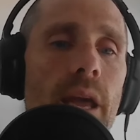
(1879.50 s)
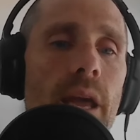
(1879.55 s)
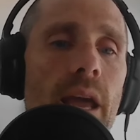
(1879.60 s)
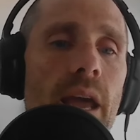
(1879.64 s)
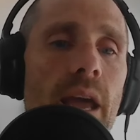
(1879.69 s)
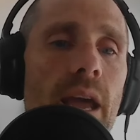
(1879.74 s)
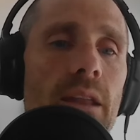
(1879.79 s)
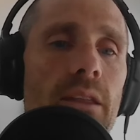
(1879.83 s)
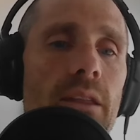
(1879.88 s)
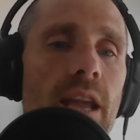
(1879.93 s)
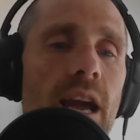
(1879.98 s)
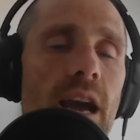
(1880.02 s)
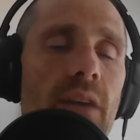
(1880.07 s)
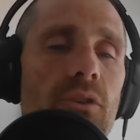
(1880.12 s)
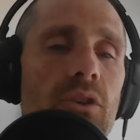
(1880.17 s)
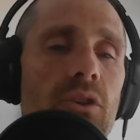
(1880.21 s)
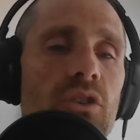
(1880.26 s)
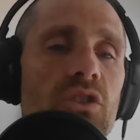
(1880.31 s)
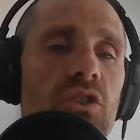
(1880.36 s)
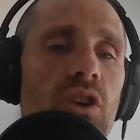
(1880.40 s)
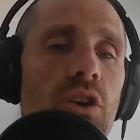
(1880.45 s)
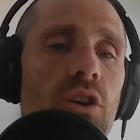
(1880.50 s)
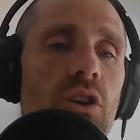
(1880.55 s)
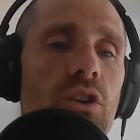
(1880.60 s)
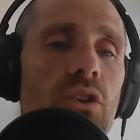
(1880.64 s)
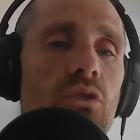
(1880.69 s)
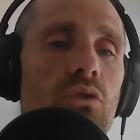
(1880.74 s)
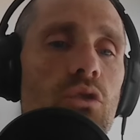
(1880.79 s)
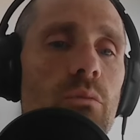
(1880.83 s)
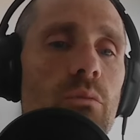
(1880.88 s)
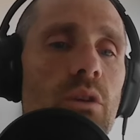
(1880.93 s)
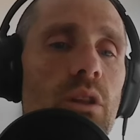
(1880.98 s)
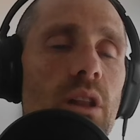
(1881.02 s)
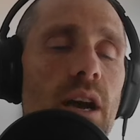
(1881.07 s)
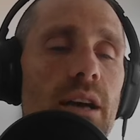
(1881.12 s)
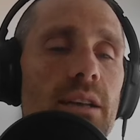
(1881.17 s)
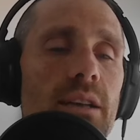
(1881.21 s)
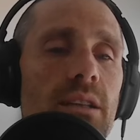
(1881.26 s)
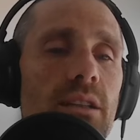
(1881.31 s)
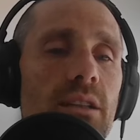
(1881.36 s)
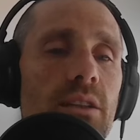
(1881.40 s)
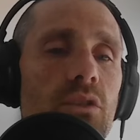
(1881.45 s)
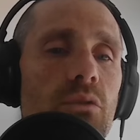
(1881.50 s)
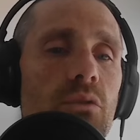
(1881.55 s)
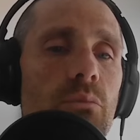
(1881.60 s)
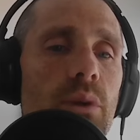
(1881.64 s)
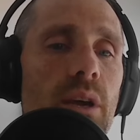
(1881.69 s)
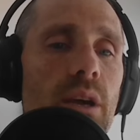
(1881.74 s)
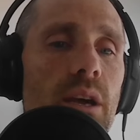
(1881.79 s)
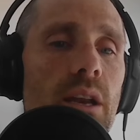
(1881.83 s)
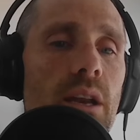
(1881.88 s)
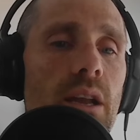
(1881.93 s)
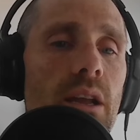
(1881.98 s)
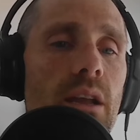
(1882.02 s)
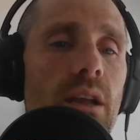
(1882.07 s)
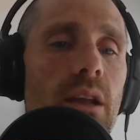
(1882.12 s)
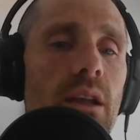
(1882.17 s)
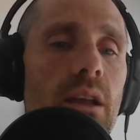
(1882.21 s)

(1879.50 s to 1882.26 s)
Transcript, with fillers: and the effort started to normalize a little bit